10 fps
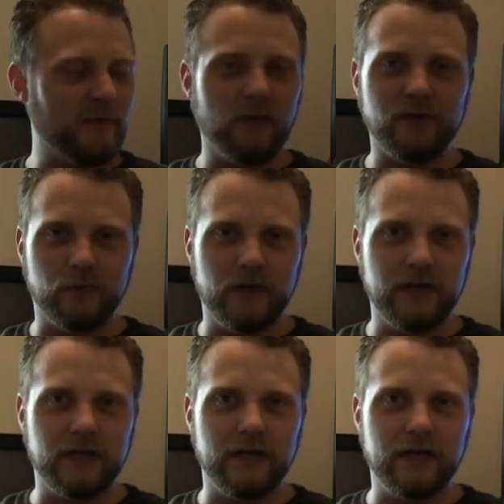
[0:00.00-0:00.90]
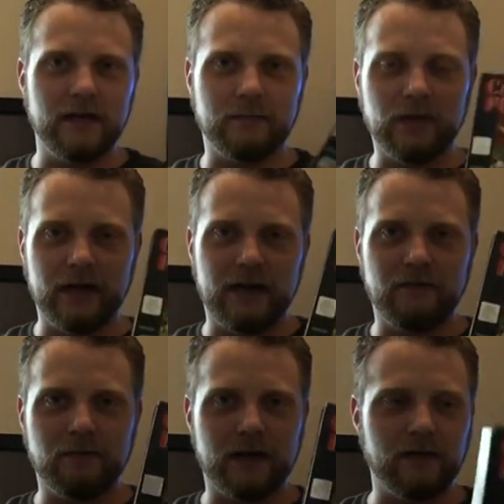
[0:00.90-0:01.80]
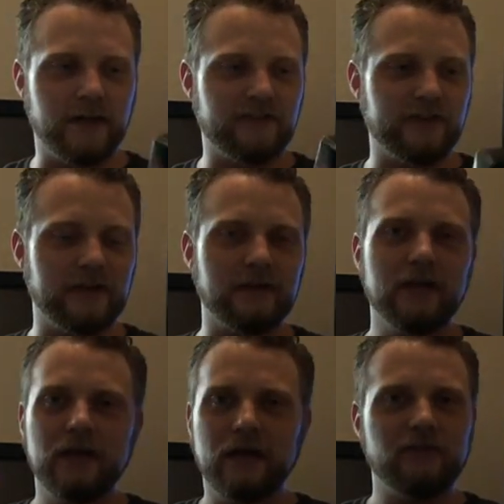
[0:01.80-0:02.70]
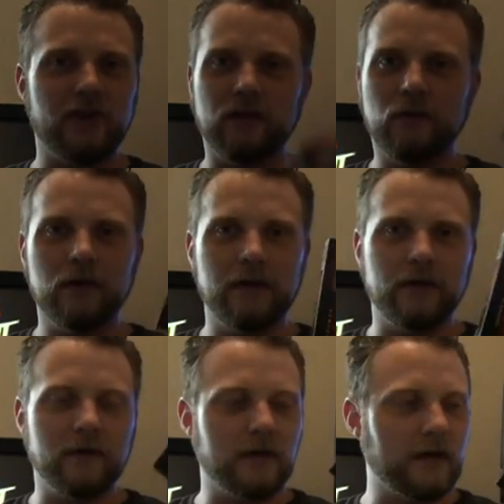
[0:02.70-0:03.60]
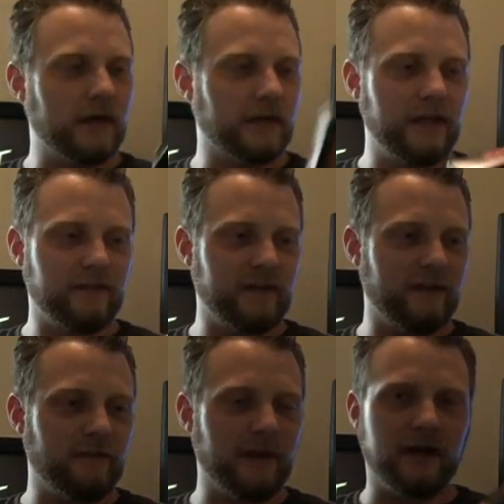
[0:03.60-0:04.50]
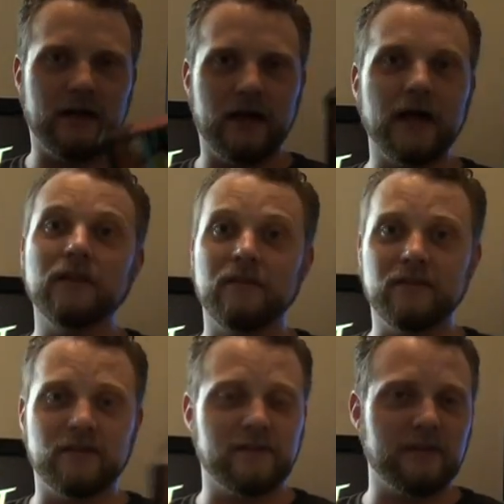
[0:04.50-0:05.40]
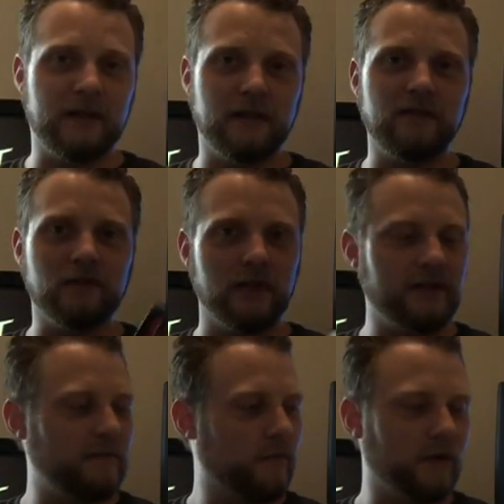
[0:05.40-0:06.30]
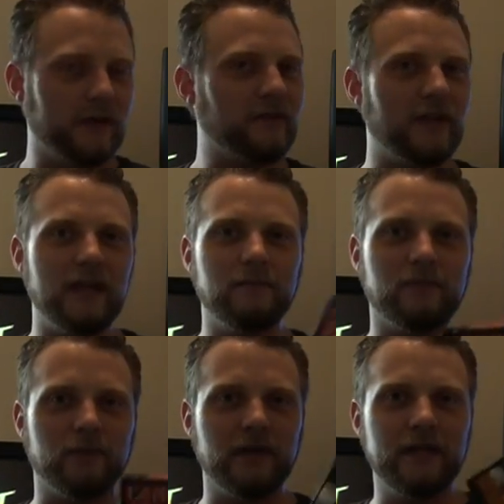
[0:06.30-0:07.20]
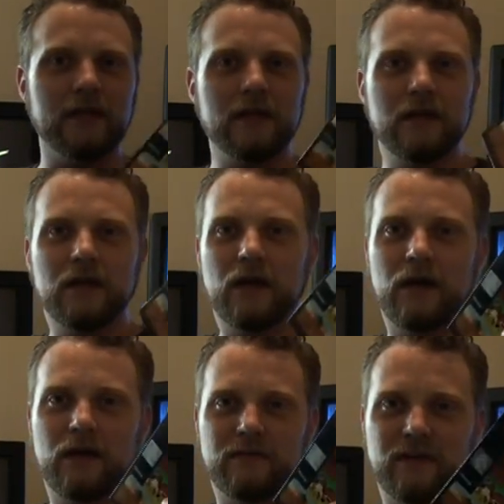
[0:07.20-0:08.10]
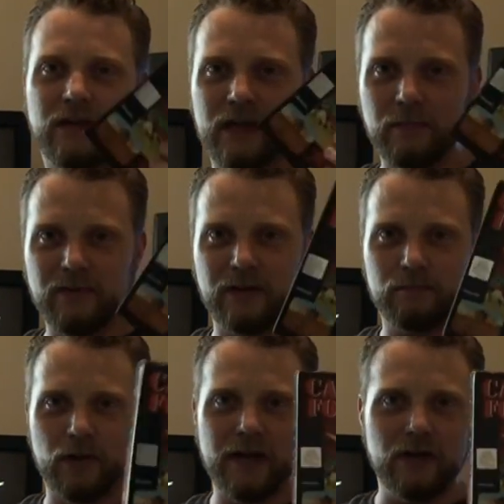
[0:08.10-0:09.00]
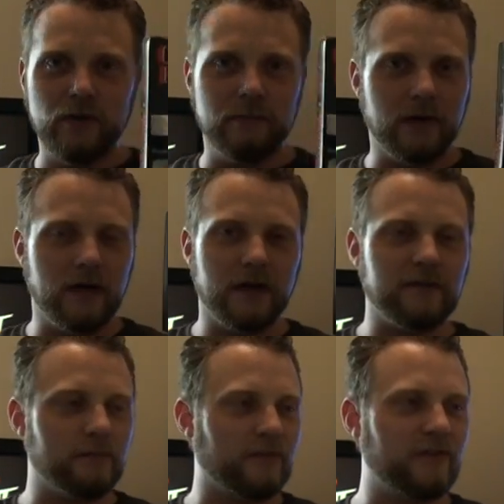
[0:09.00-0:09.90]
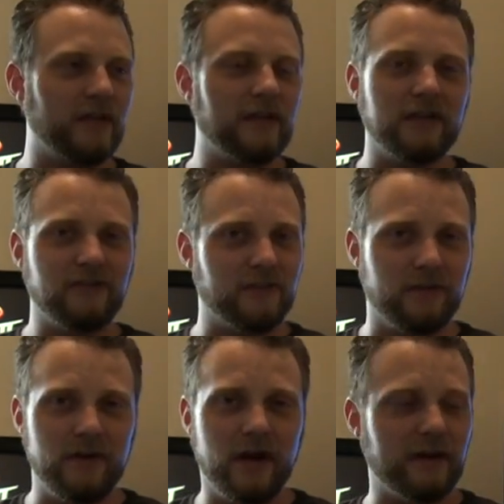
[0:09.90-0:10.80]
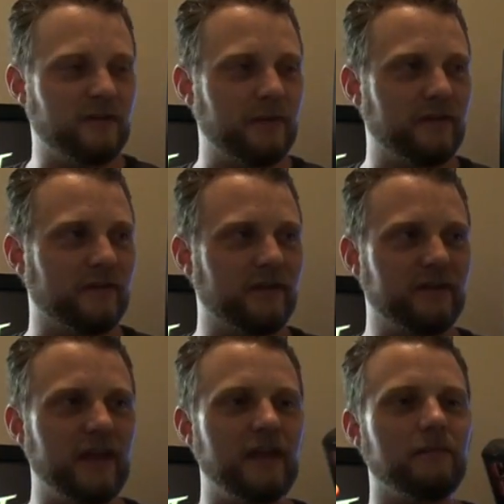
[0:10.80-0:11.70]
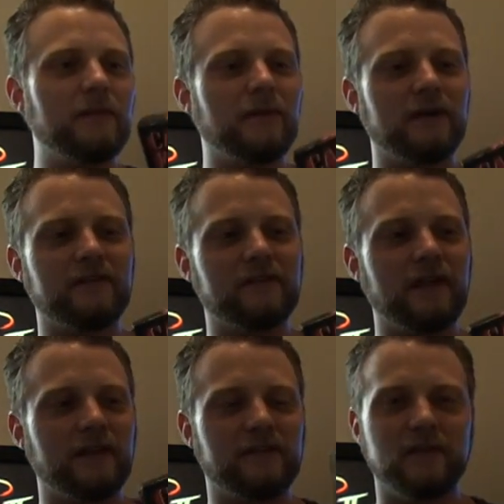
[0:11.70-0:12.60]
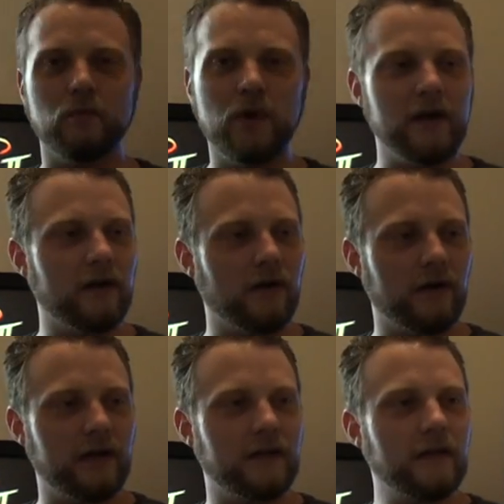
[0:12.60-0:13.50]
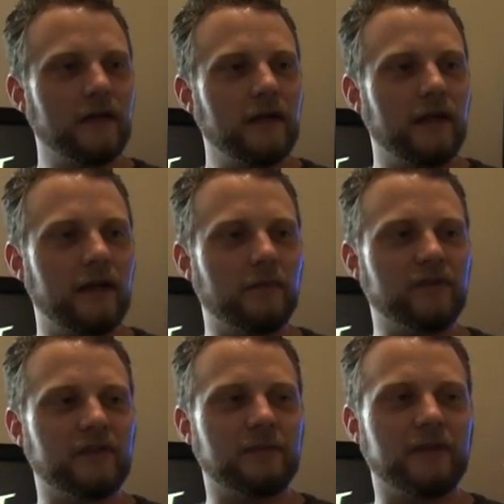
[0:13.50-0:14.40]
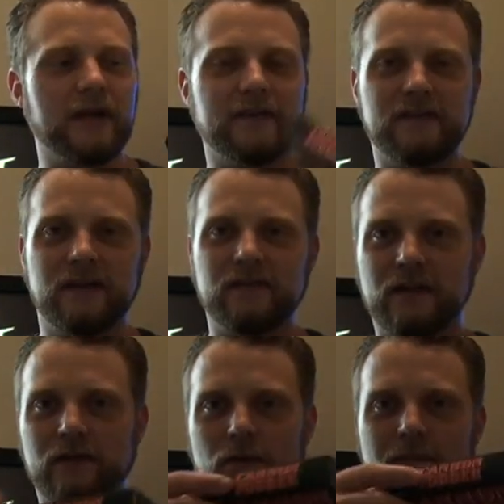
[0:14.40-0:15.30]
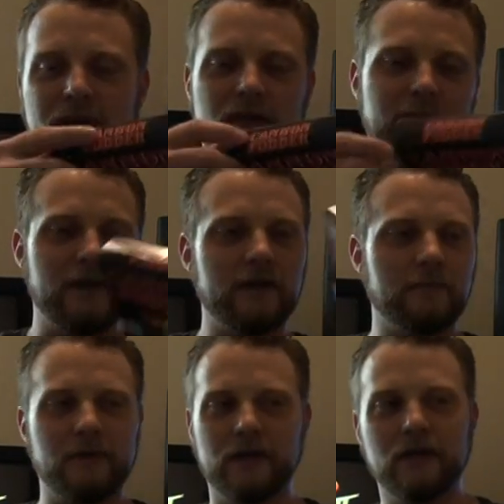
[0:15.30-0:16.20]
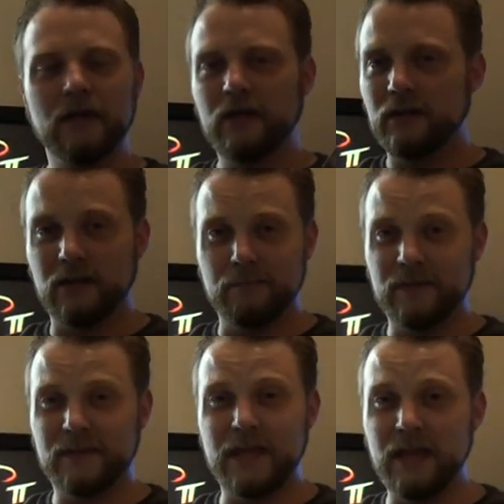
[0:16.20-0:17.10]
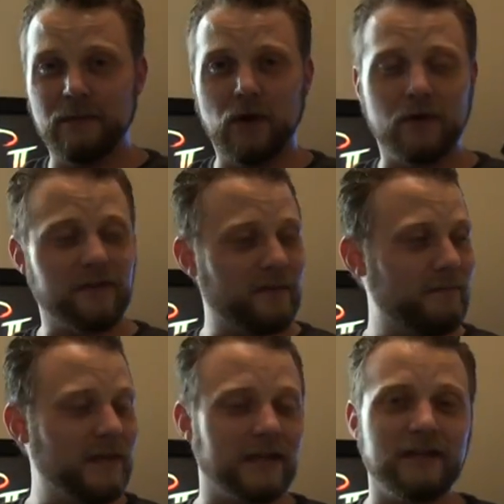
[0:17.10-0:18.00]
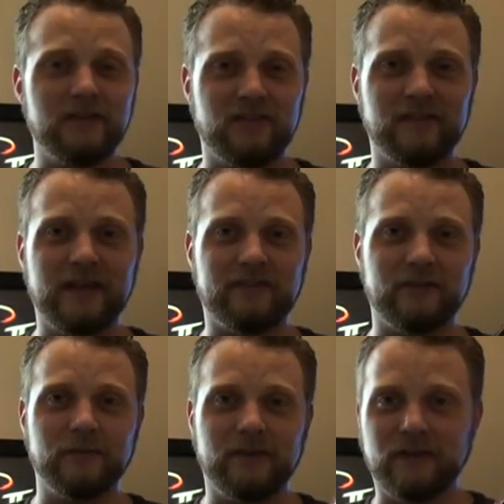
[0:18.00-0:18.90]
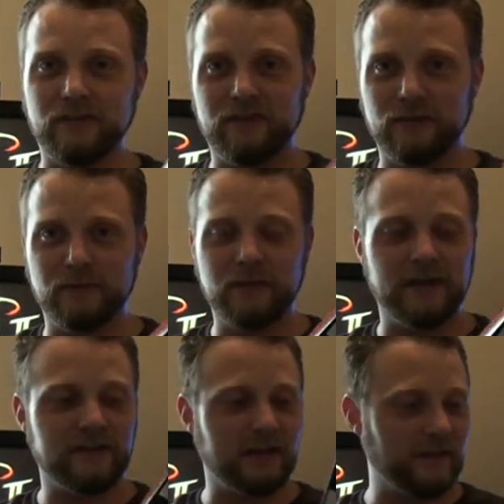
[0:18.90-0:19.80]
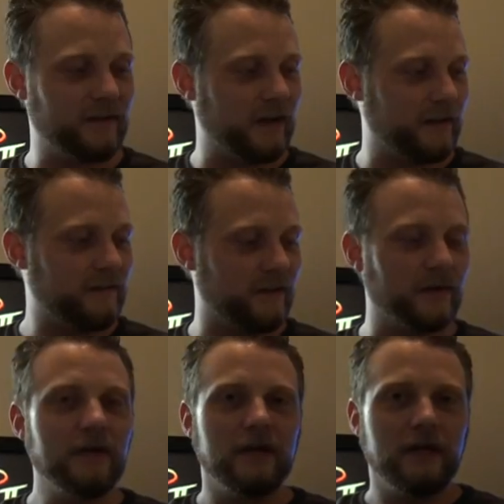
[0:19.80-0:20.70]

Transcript: I've always wanted to get it, and I'm glad I have it for my collection. And Jaguar, I can't say enough about it. I love the system, and I love collecting for it, because games really, to get games like brand new in box and pristine condition, are not expensive. This game, the box has got some wear on it, and it wasn't in the plastic. It's got a little bend up here, but the game card is in mint condition. It was actually still in the plastic inside. So.